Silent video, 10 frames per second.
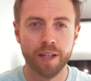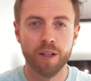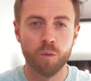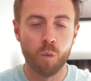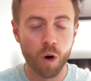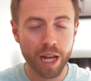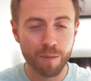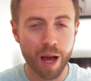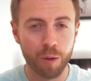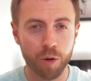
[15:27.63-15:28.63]
One
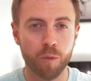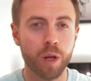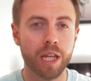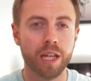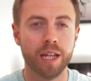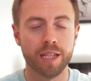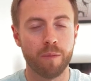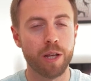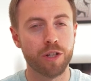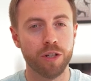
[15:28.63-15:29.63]
email per week. And as I
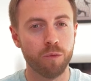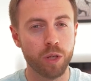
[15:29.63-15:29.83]
mentioned,